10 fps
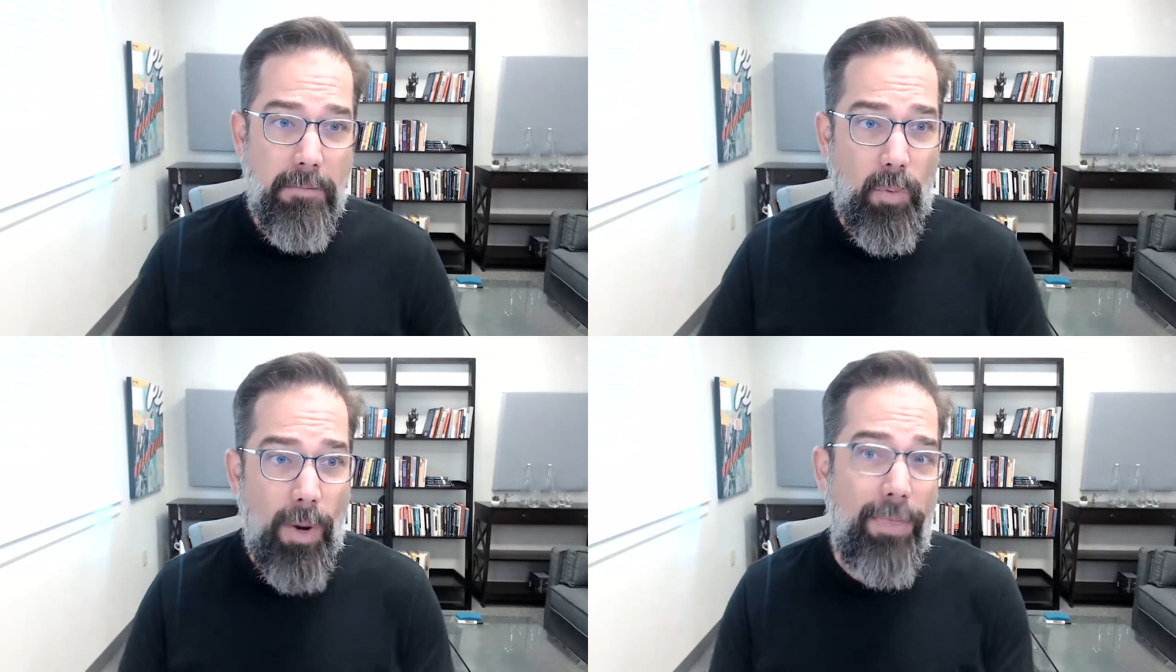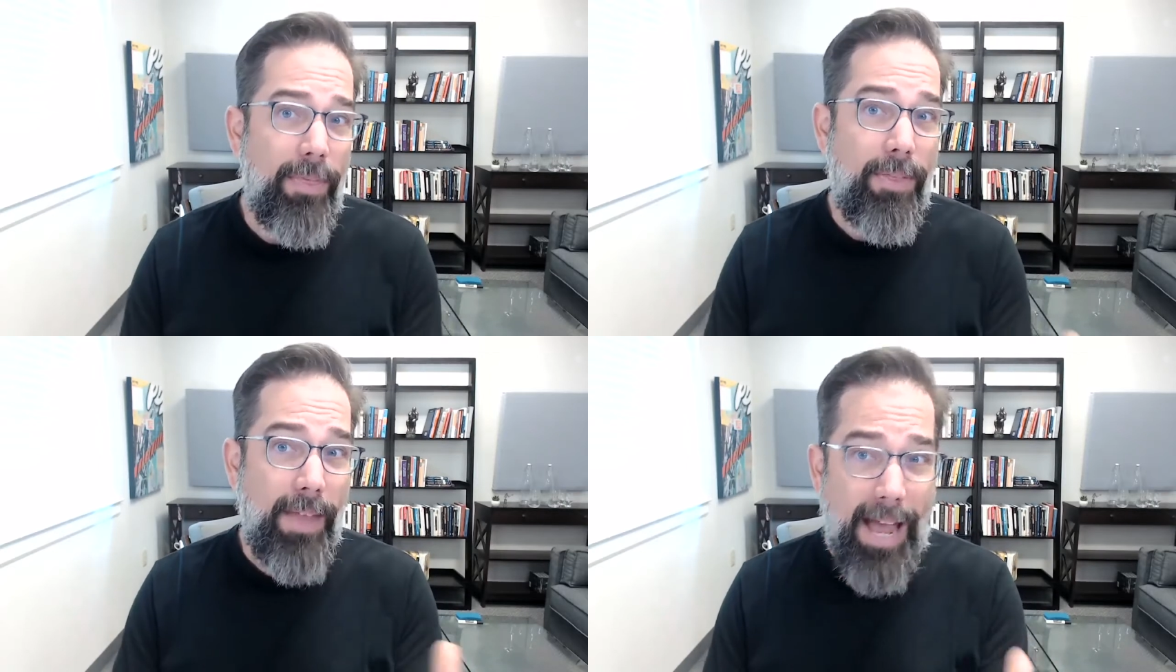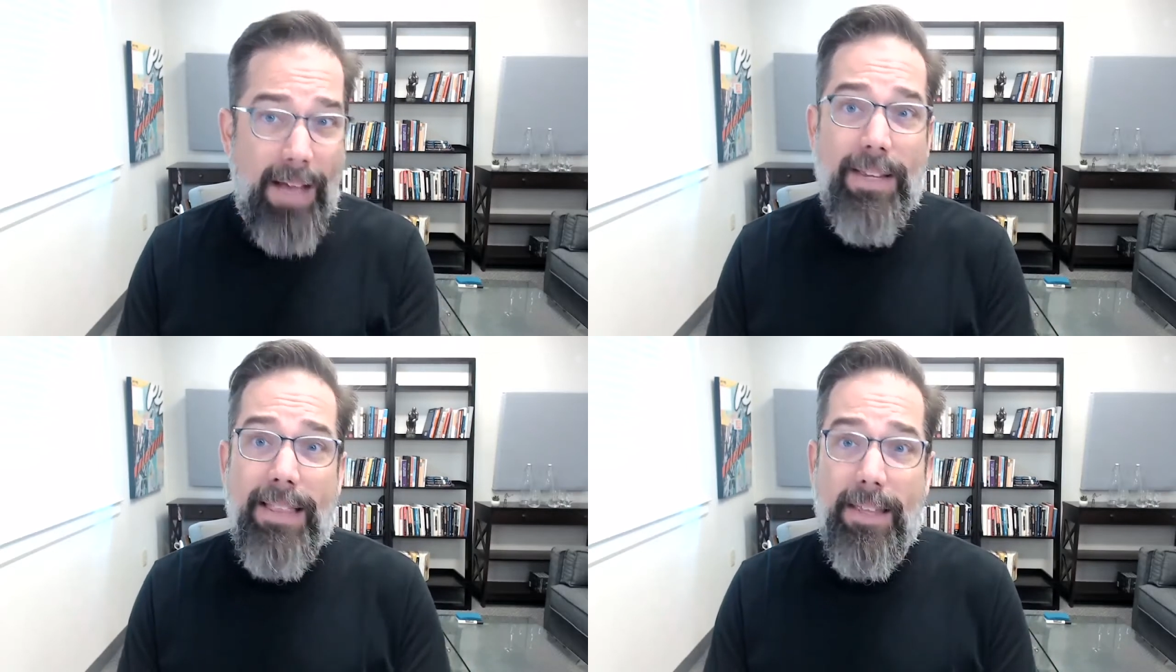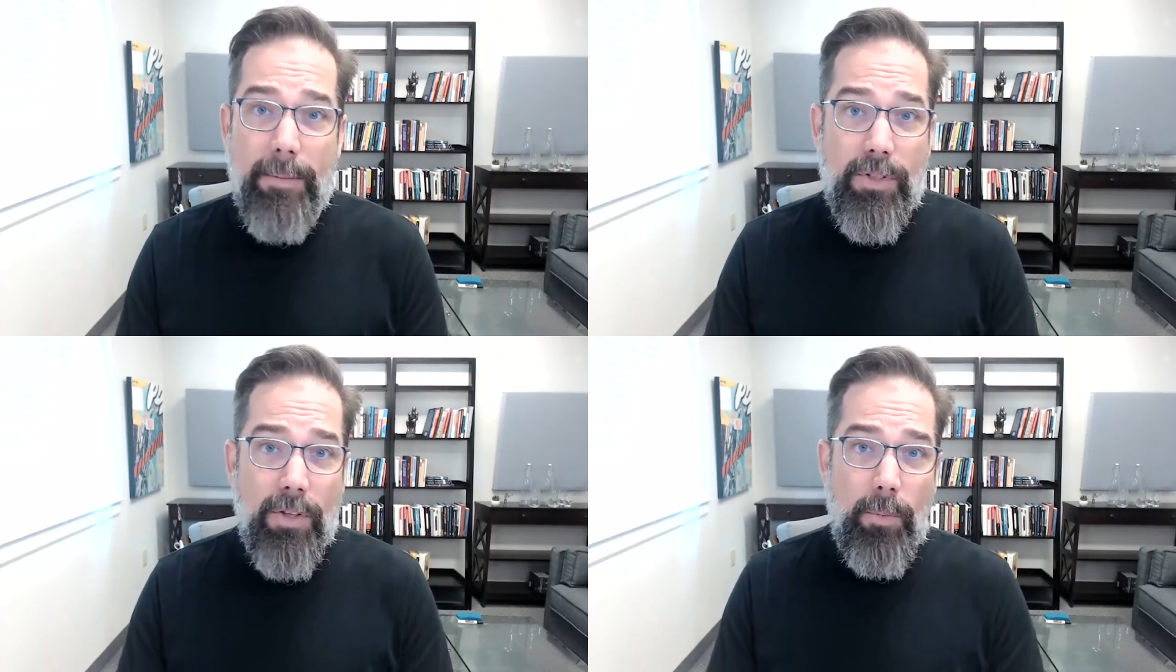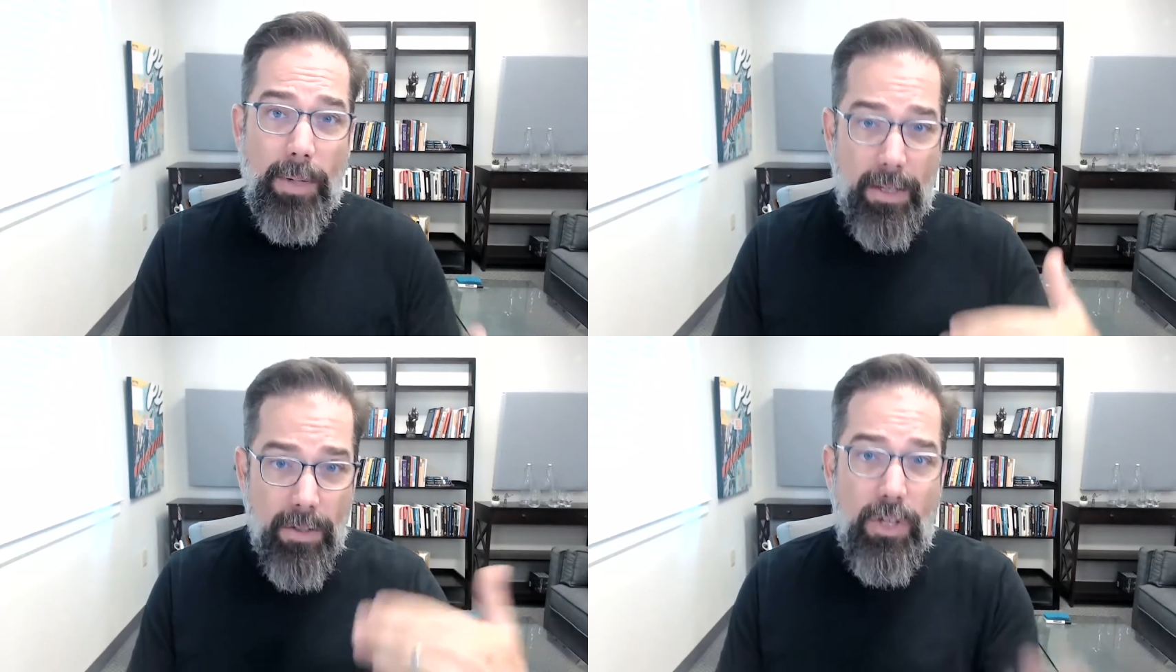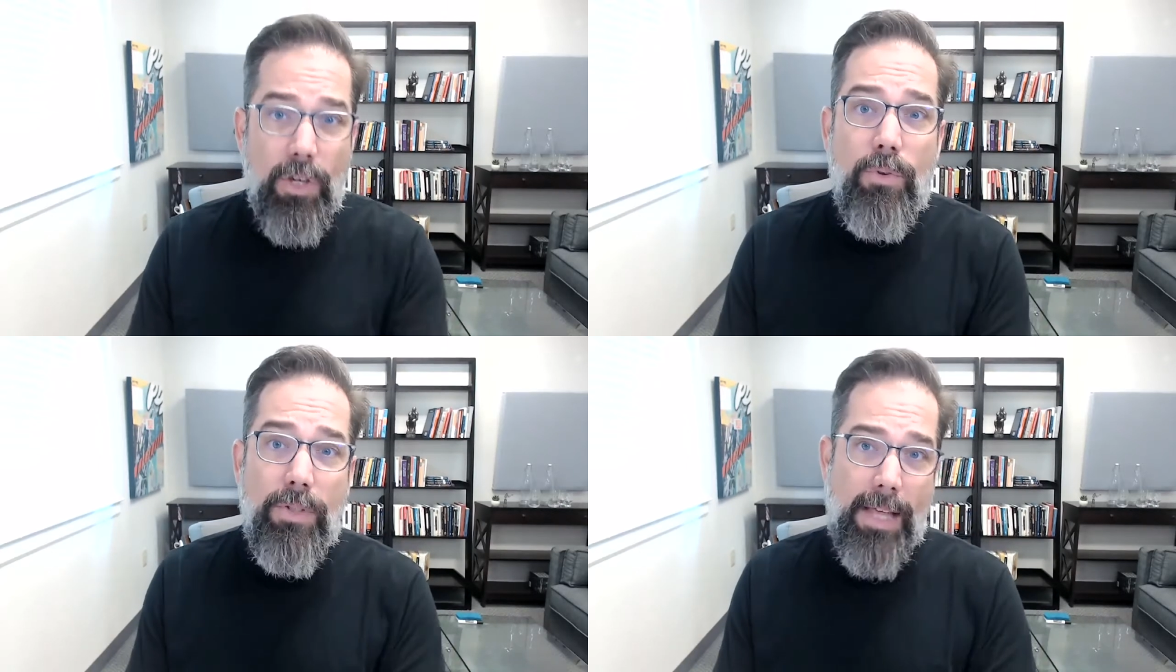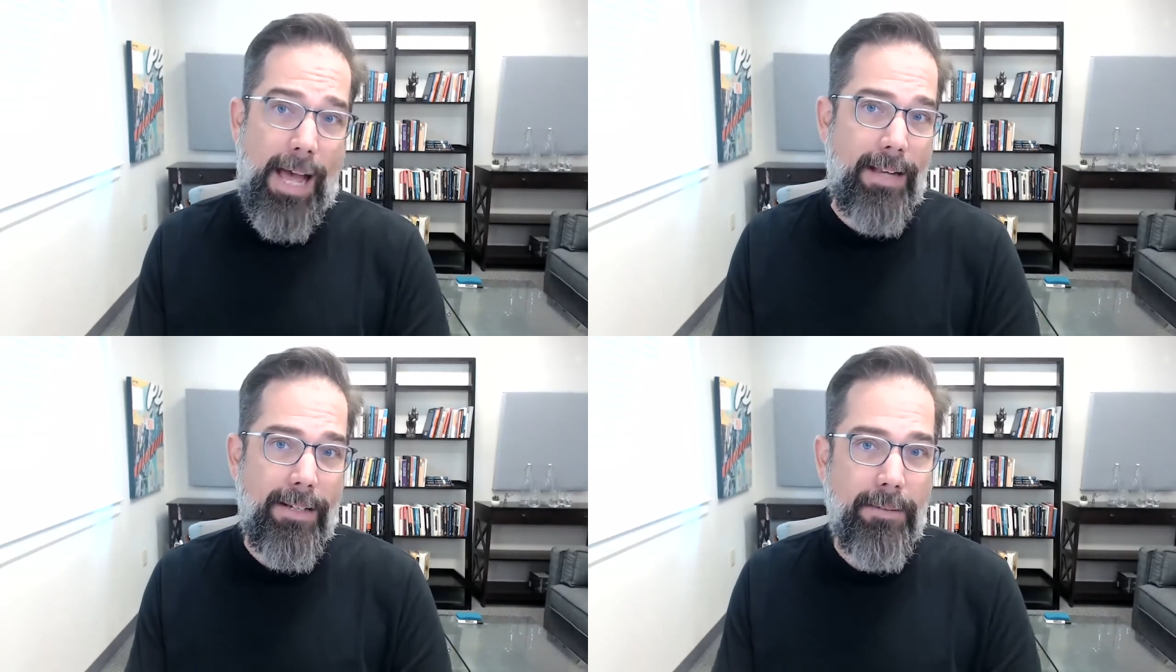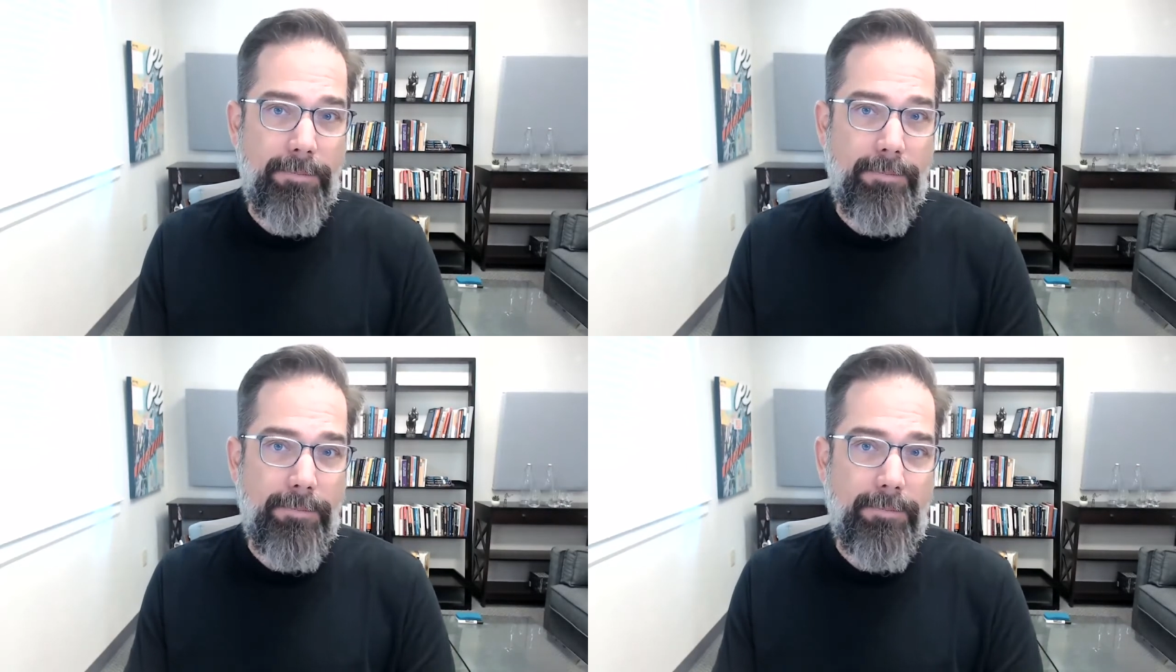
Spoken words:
what they have in them so that we can use that,